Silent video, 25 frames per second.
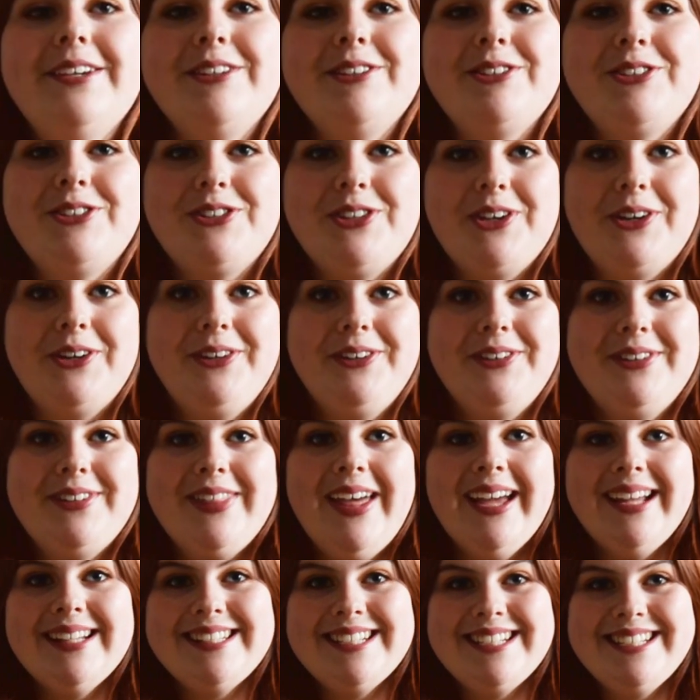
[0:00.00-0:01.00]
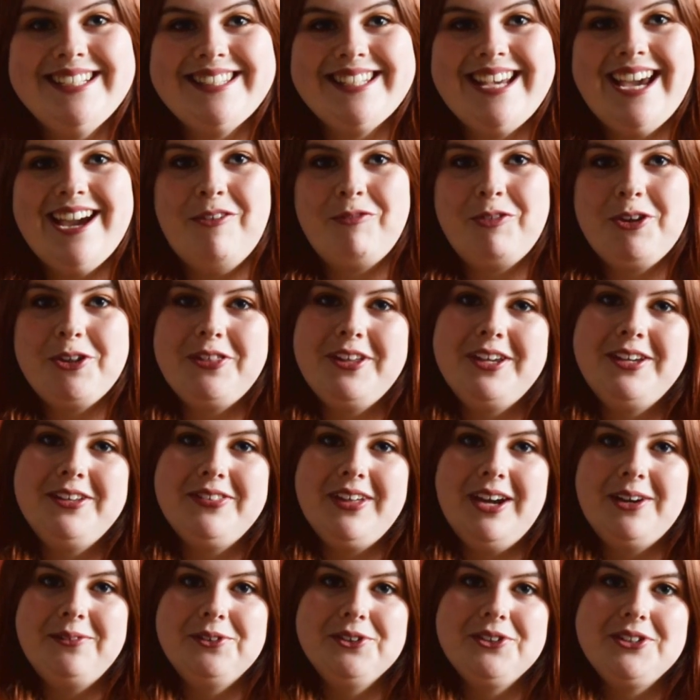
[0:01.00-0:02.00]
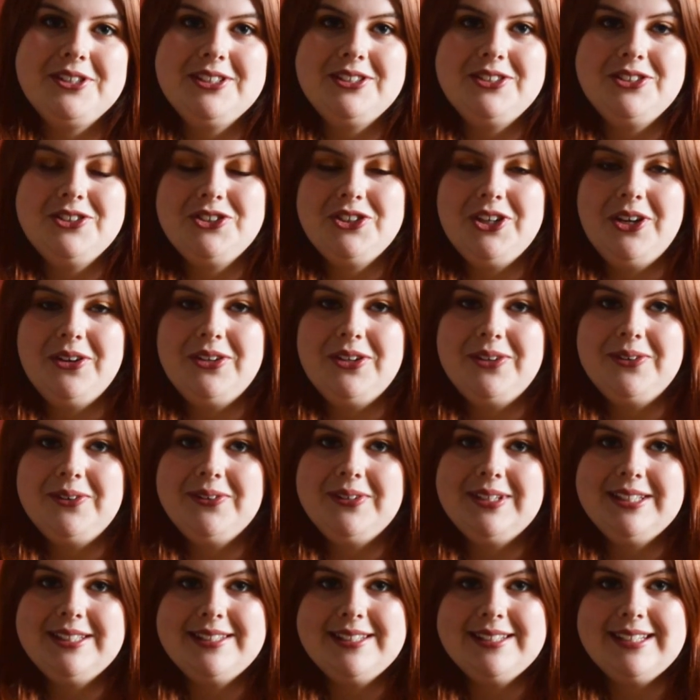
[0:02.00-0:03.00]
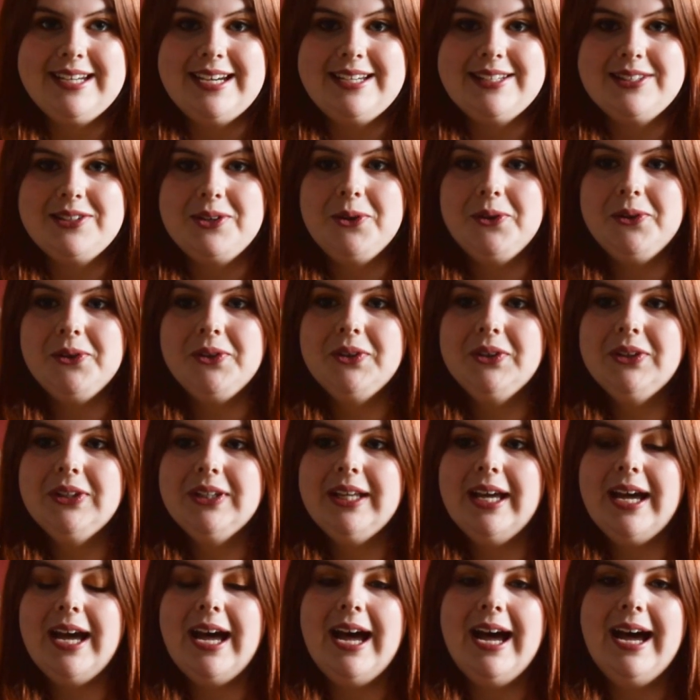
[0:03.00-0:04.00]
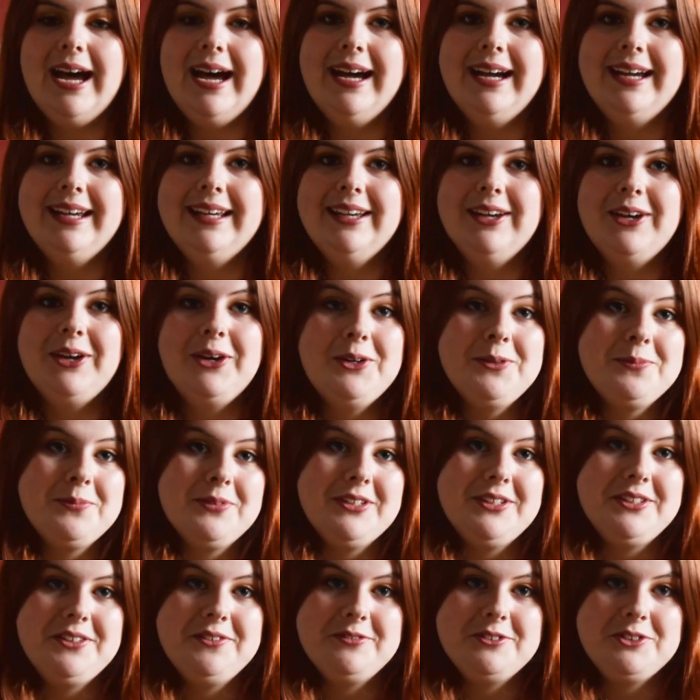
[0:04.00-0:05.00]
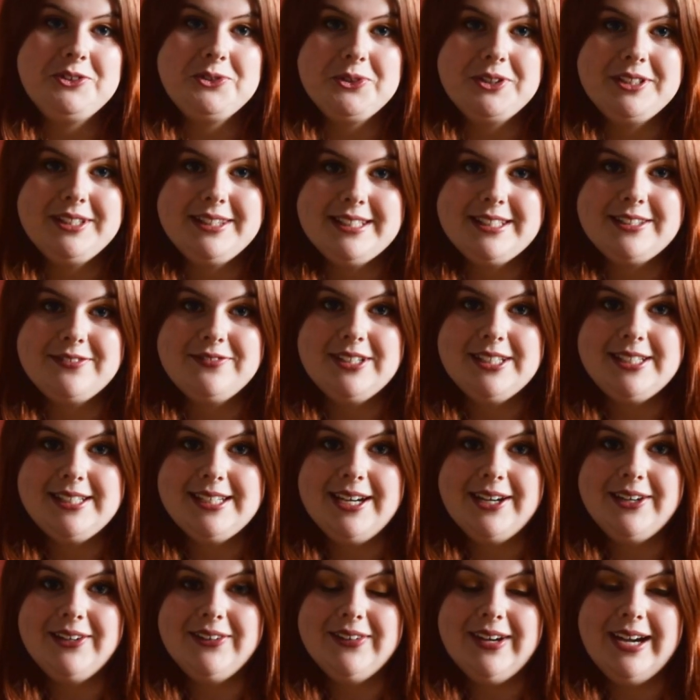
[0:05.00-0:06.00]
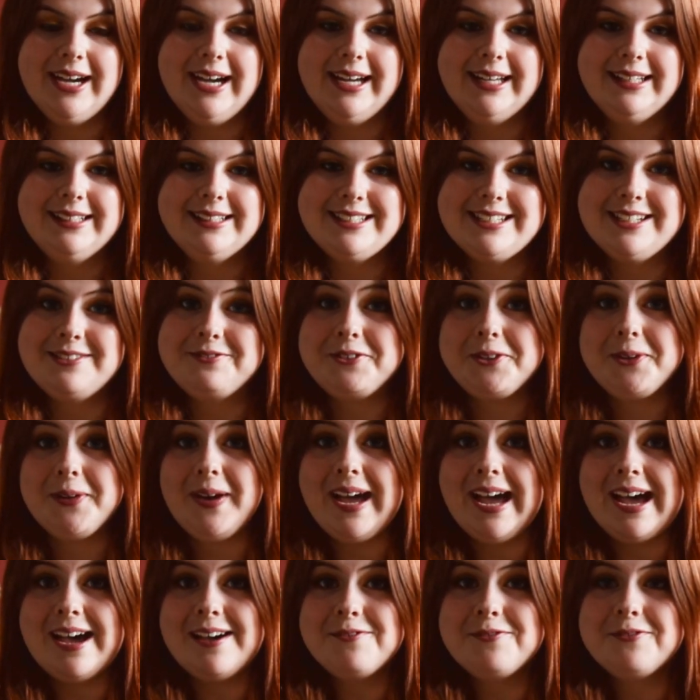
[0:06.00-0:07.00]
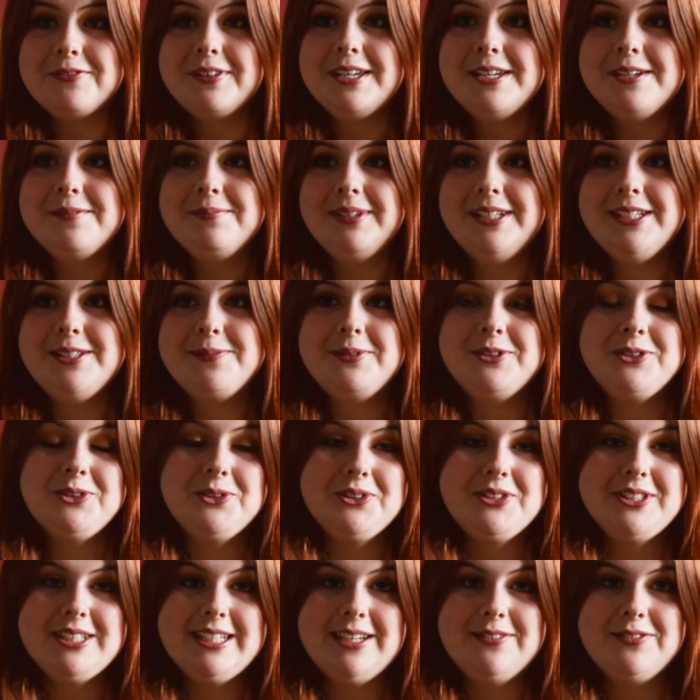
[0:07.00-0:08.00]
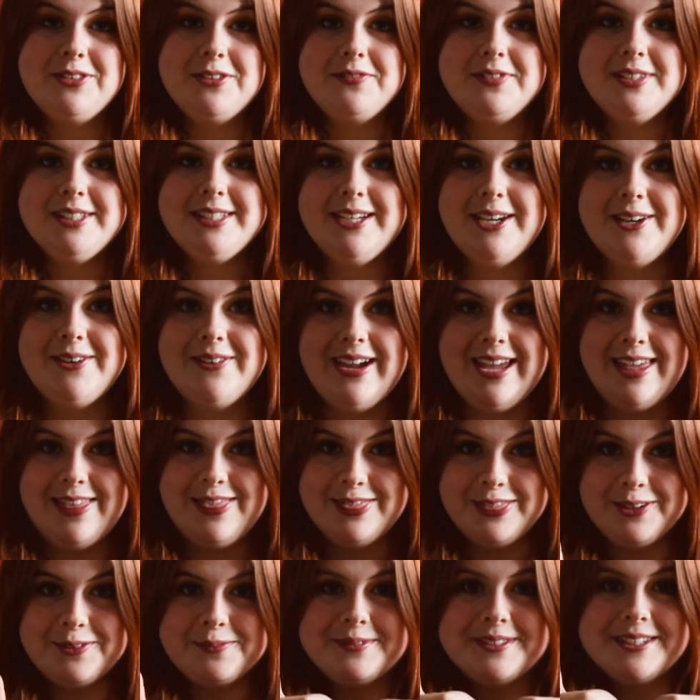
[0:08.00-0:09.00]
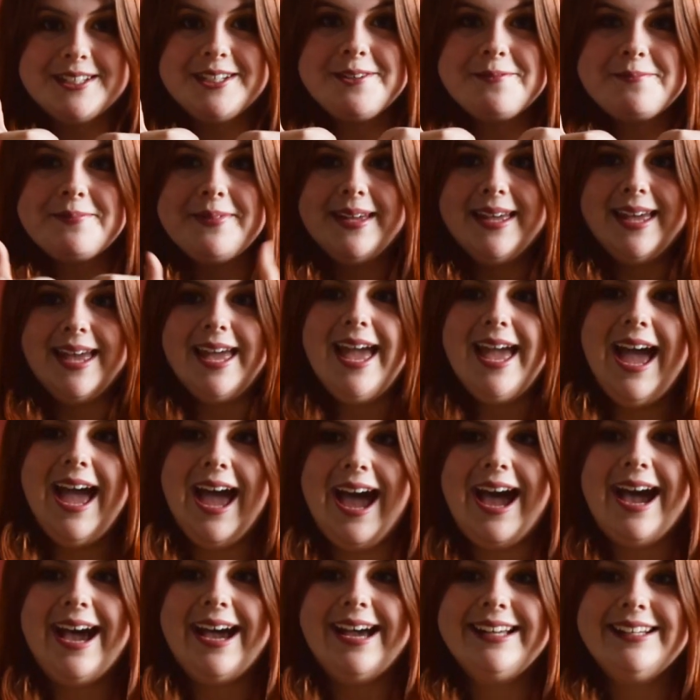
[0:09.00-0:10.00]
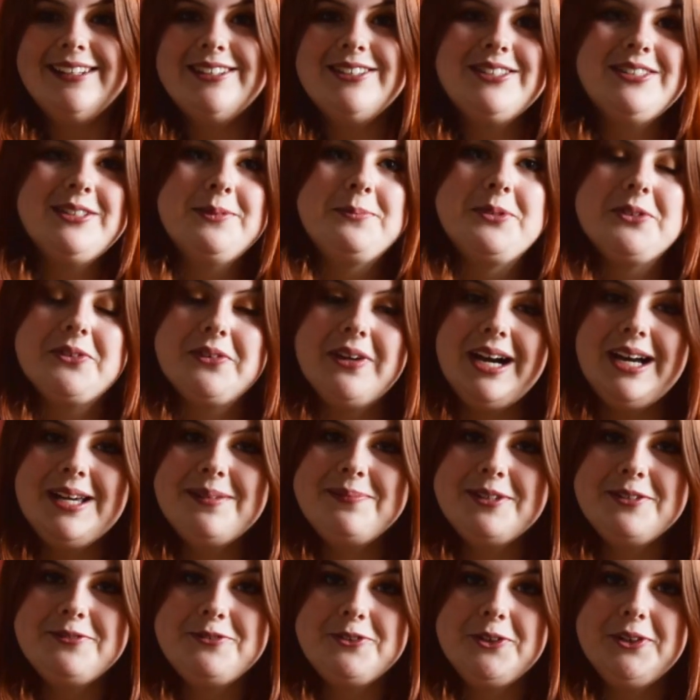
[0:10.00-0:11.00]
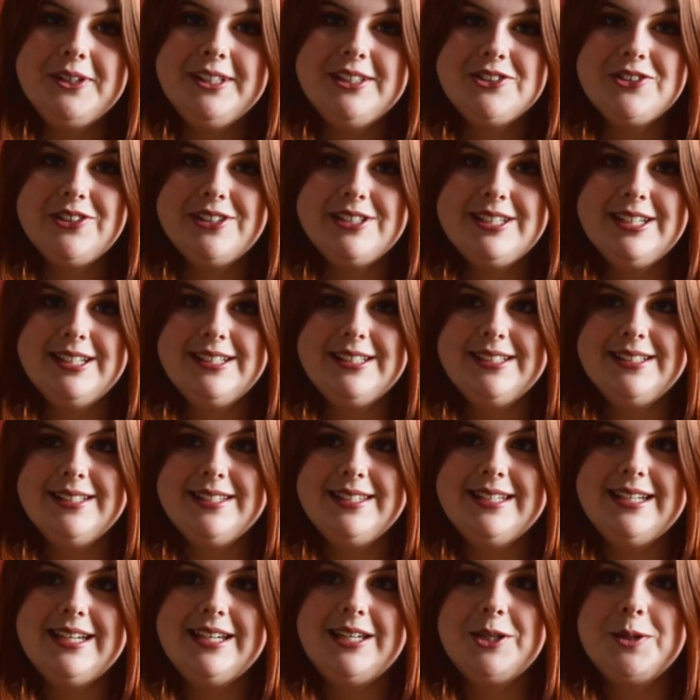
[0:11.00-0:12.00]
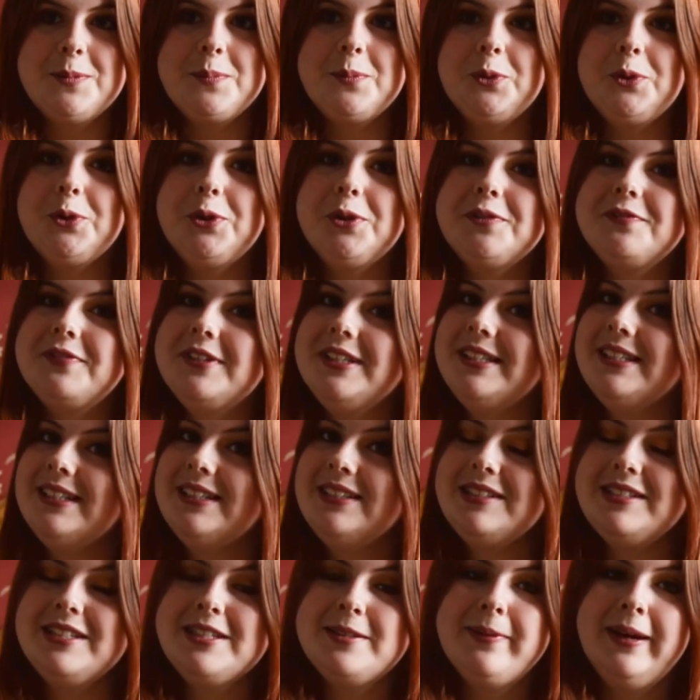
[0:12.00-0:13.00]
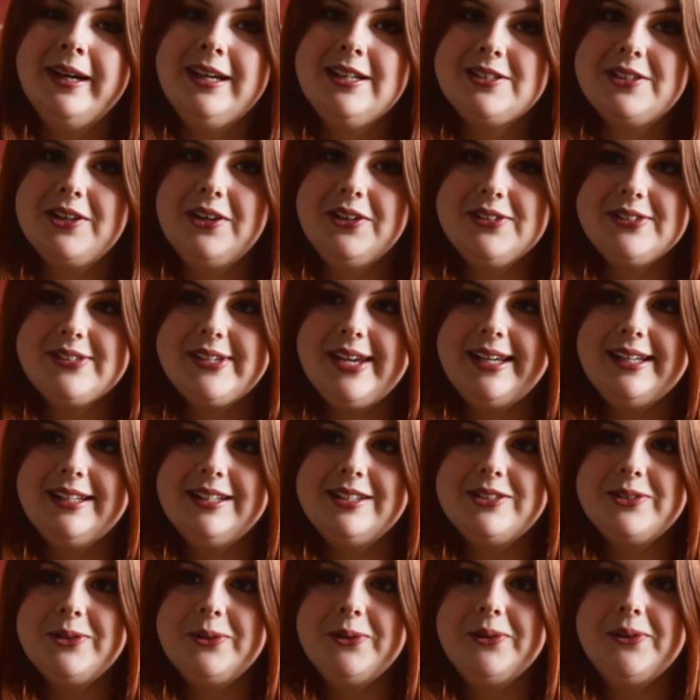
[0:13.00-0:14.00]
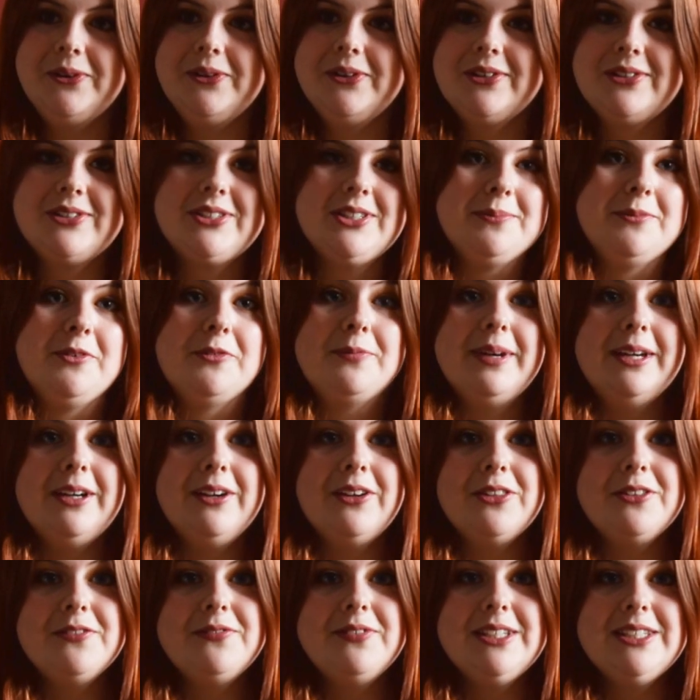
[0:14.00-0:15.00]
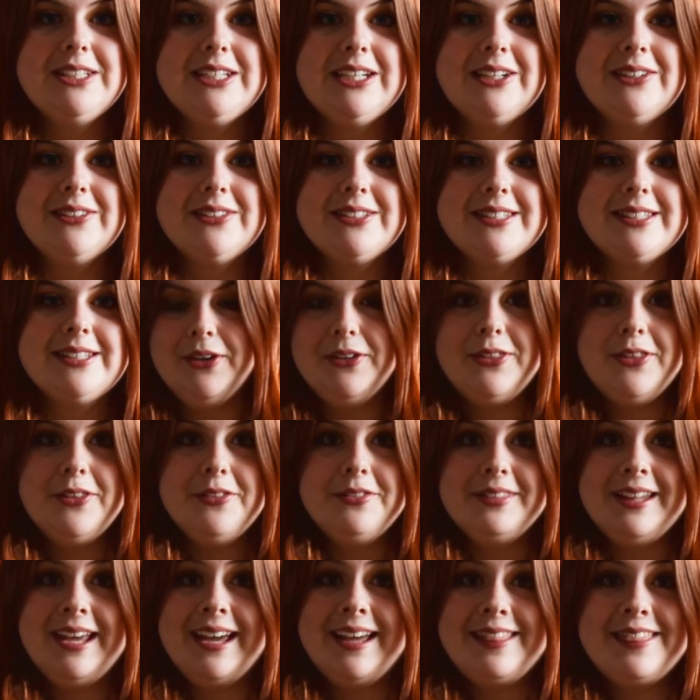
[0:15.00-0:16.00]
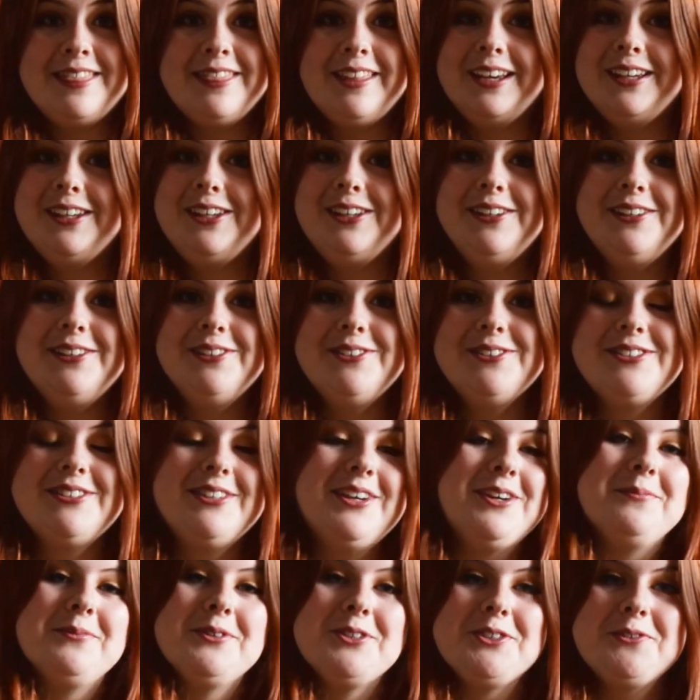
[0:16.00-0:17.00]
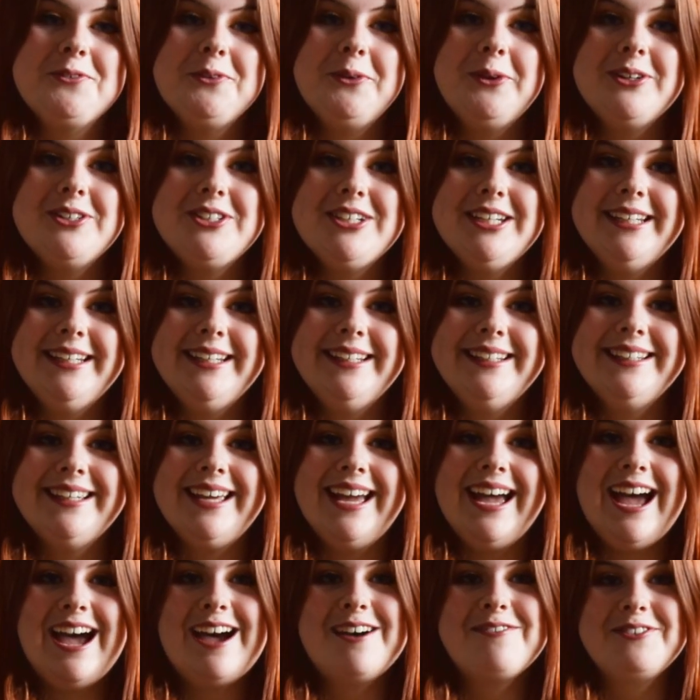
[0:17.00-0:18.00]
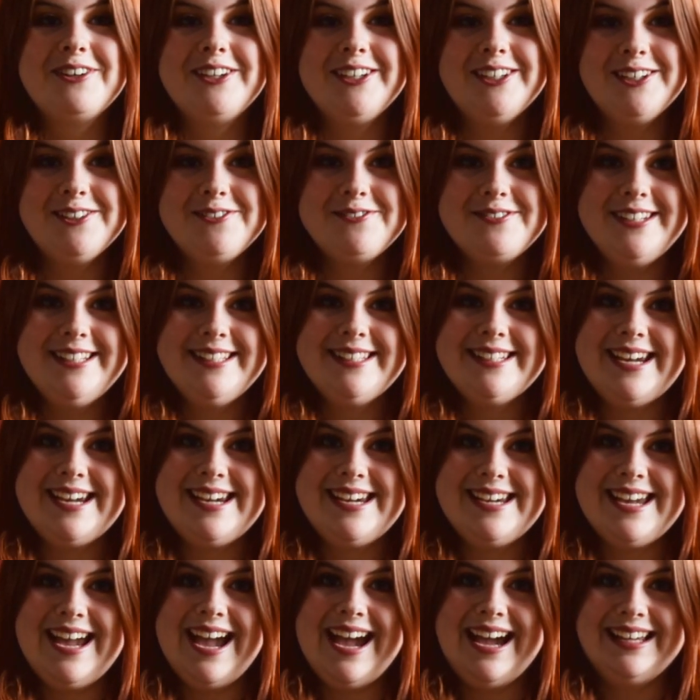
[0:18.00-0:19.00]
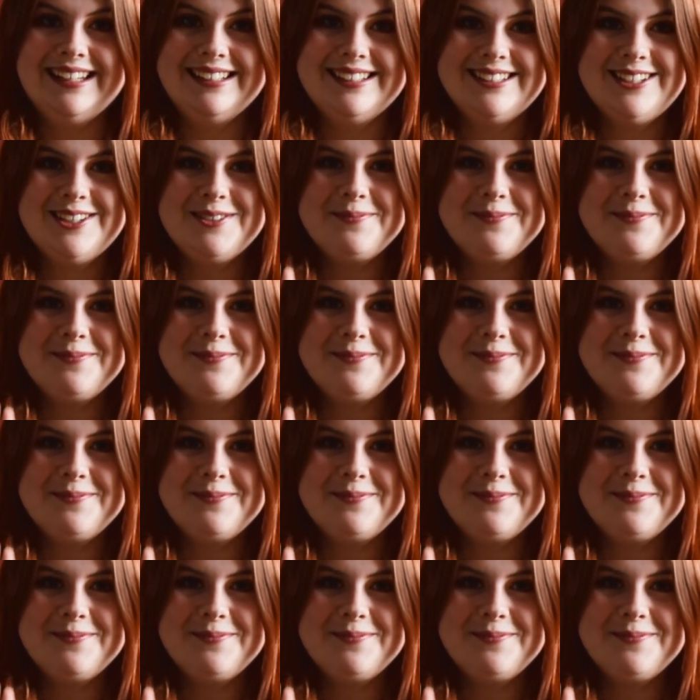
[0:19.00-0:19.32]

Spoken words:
So that is everything that I wanted to show you in today's haul. I hope that you've enjoyed this video, and if you have, please be sure to give the video a thumbs up and subscribe if you're interested in seeing more vintage inspired content or some of my other videos. Other than that, thank you so much for watching, have a lovely day and